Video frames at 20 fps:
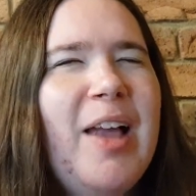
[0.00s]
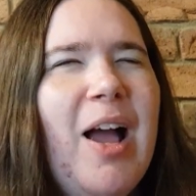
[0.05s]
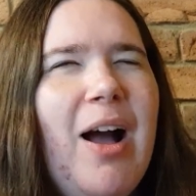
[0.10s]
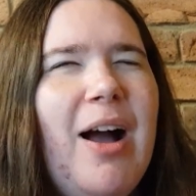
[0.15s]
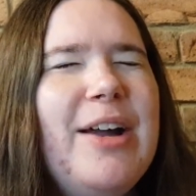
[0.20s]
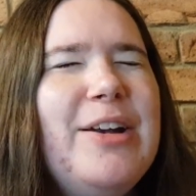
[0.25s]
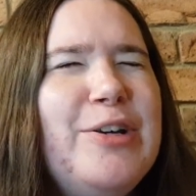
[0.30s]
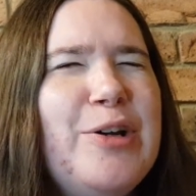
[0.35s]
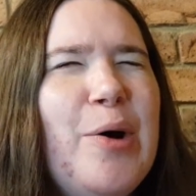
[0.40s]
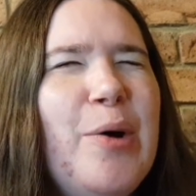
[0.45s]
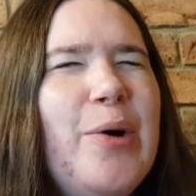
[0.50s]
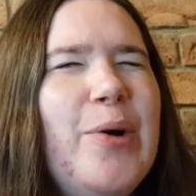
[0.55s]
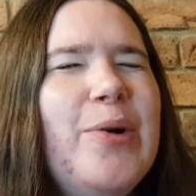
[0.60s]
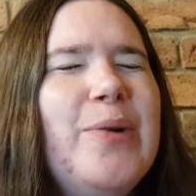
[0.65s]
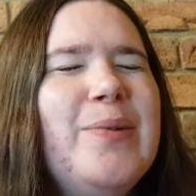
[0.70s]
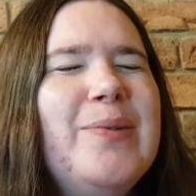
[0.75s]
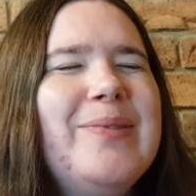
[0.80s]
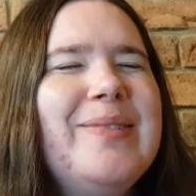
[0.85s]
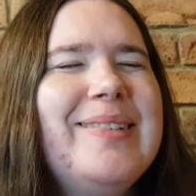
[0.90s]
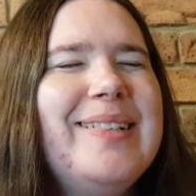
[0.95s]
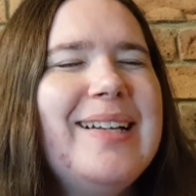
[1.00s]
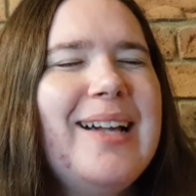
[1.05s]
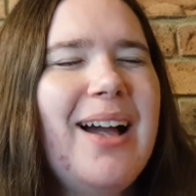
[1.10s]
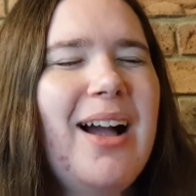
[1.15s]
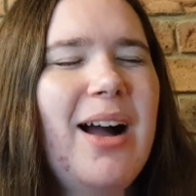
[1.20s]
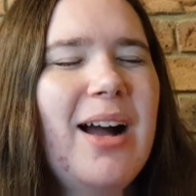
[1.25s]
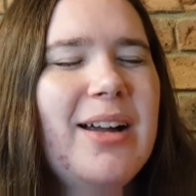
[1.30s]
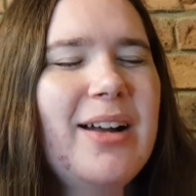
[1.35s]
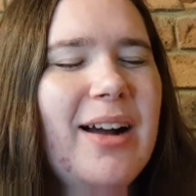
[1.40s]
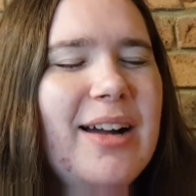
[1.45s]
I know
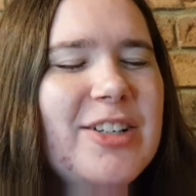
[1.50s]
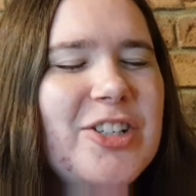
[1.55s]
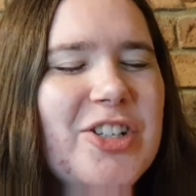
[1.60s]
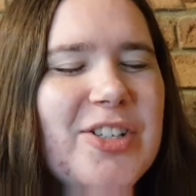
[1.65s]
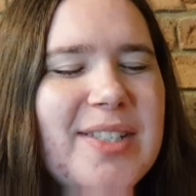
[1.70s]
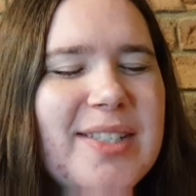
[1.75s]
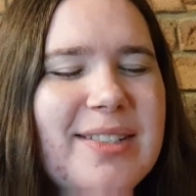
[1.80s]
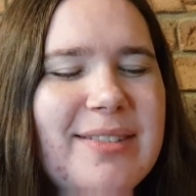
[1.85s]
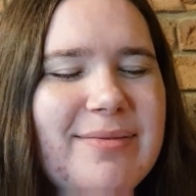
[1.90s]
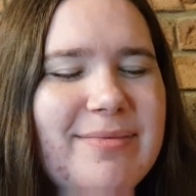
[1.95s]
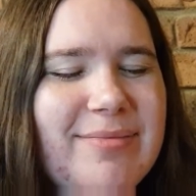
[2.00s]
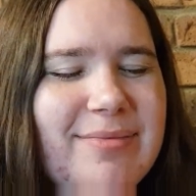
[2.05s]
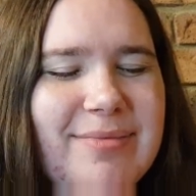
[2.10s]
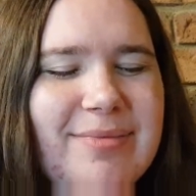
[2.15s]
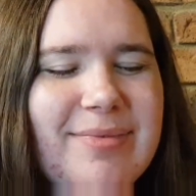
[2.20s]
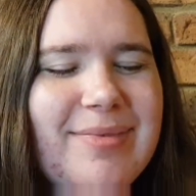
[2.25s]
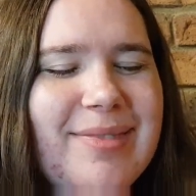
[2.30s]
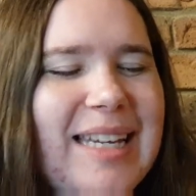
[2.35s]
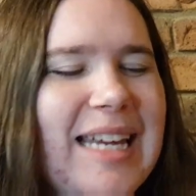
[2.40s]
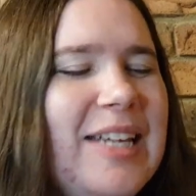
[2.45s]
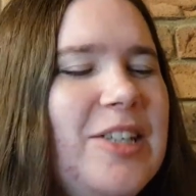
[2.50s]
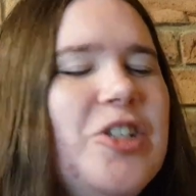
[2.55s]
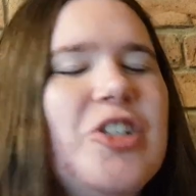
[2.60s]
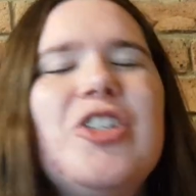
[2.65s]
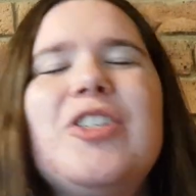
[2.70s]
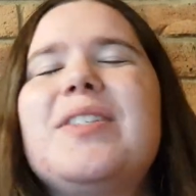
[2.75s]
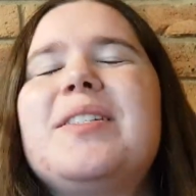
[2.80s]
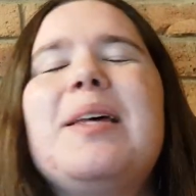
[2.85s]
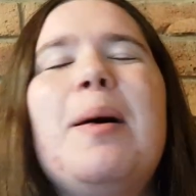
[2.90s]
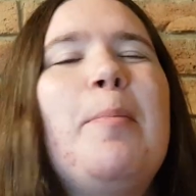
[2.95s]
it's
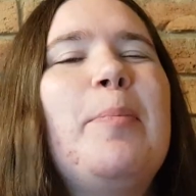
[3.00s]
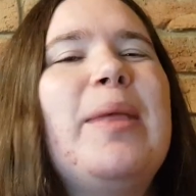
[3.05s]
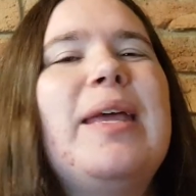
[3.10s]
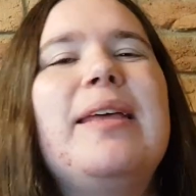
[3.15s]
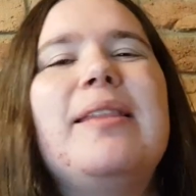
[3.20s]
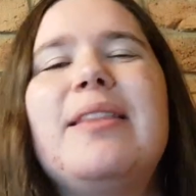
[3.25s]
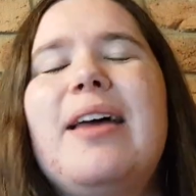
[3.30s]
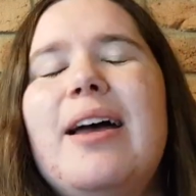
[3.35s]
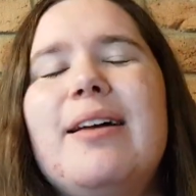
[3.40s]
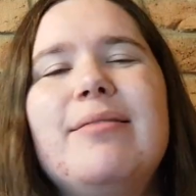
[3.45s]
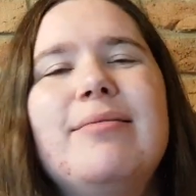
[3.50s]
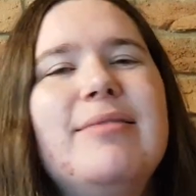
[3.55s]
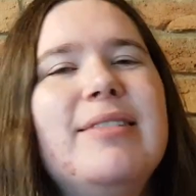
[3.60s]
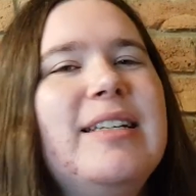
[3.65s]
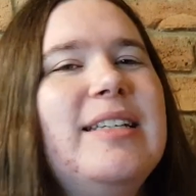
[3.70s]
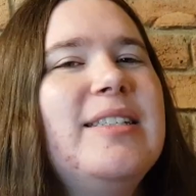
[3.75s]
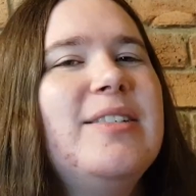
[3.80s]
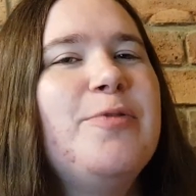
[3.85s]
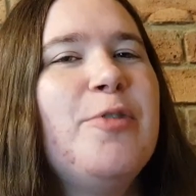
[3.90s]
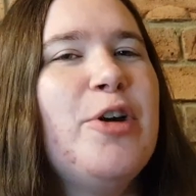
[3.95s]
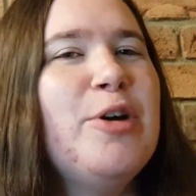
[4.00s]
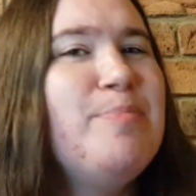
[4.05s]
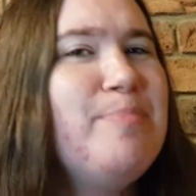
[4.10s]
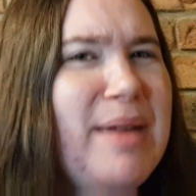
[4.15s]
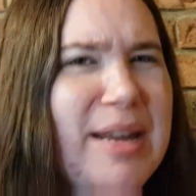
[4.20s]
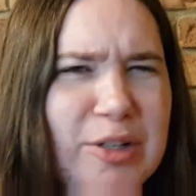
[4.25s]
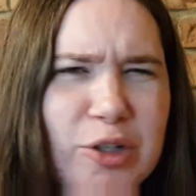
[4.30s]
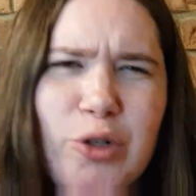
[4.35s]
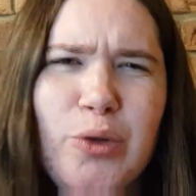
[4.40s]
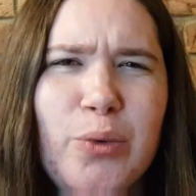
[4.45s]
just something that is very
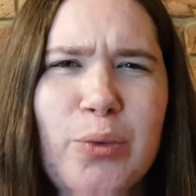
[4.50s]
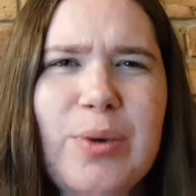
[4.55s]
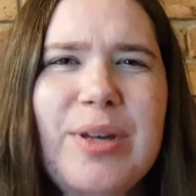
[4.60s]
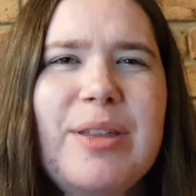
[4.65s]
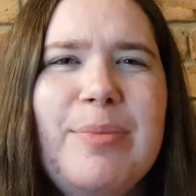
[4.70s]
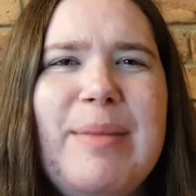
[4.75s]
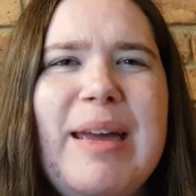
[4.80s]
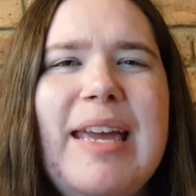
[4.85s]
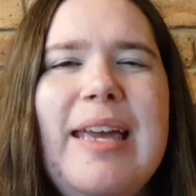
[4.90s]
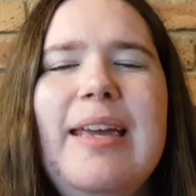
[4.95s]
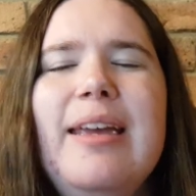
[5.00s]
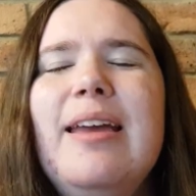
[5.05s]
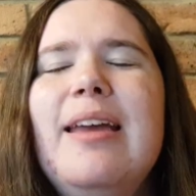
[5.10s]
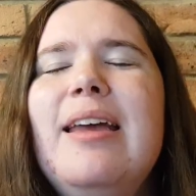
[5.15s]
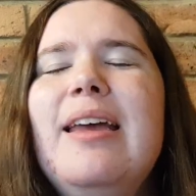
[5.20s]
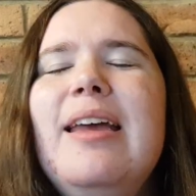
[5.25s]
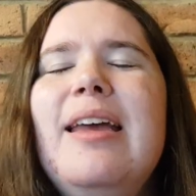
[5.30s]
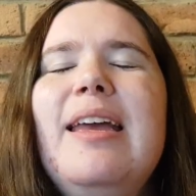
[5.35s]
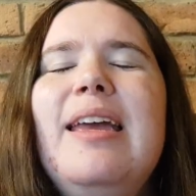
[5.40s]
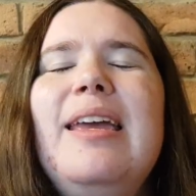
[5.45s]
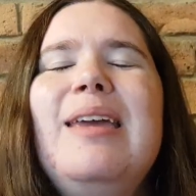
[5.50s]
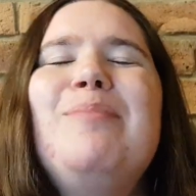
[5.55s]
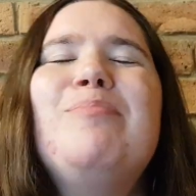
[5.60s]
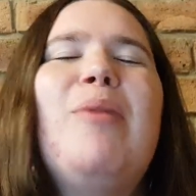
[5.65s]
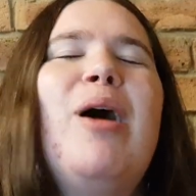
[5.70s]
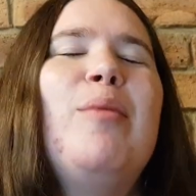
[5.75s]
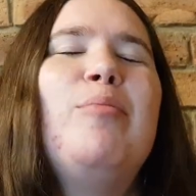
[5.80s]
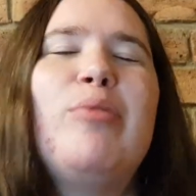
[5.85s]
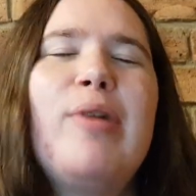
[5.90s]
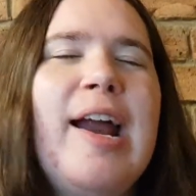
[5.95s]
mental with me in
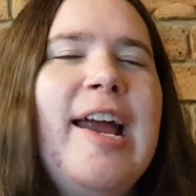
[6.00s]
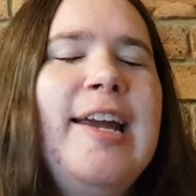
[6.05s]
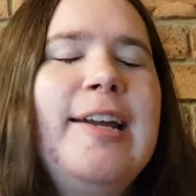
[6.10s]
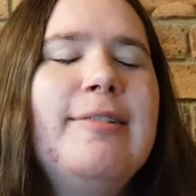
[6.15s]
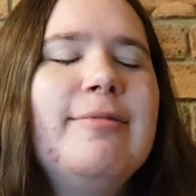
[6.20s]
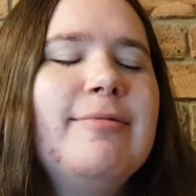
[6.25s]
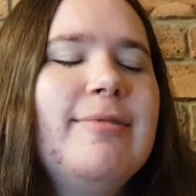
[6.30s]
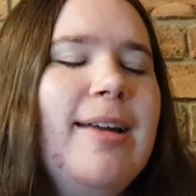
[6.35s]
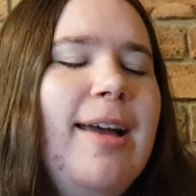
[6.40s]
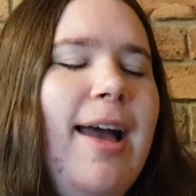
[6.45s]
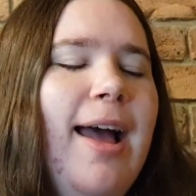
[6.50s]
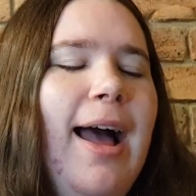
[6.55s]
my brain.